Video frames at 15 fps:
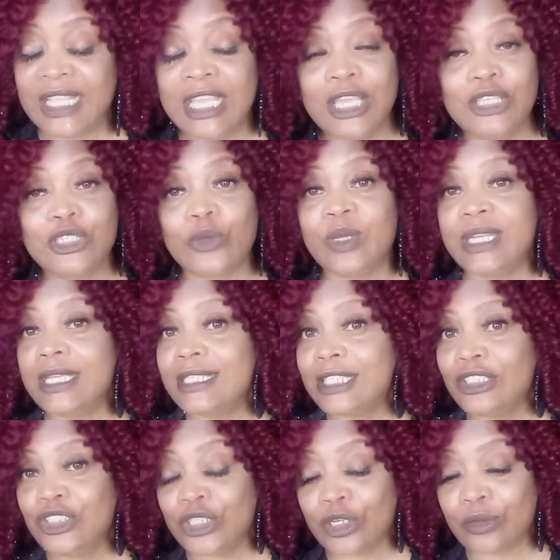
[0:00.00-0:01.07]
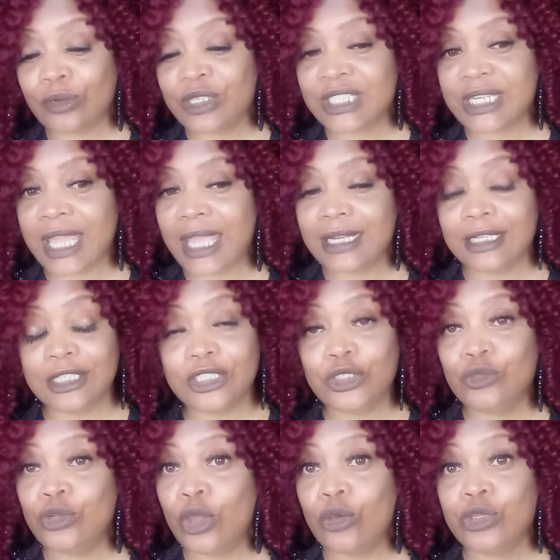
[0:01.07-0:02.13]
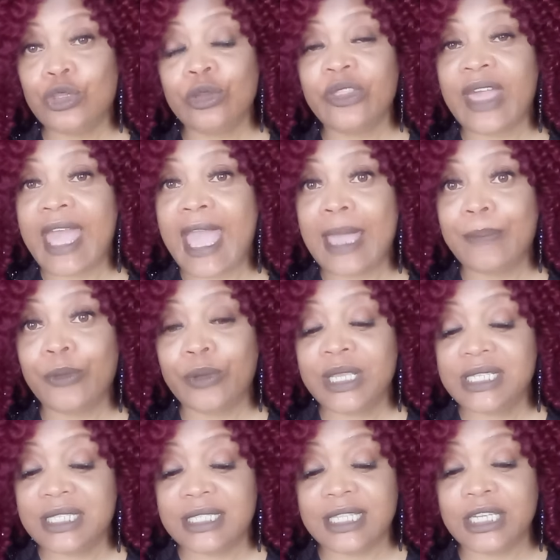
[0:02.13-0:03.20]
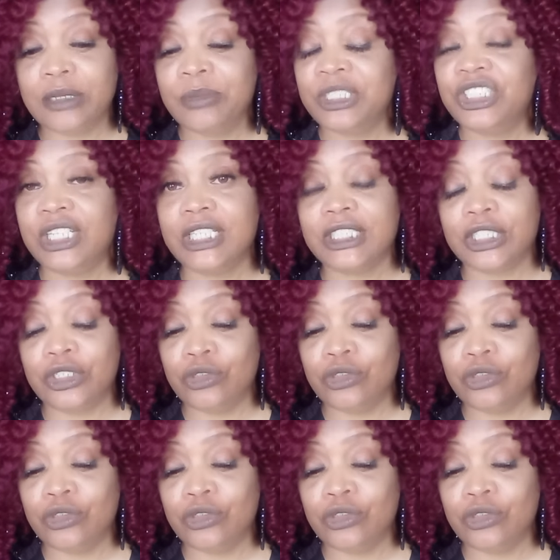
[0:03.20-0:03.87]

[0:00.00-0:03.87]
So it is a general. It's not, look, you know, you're the high priestess and the magician.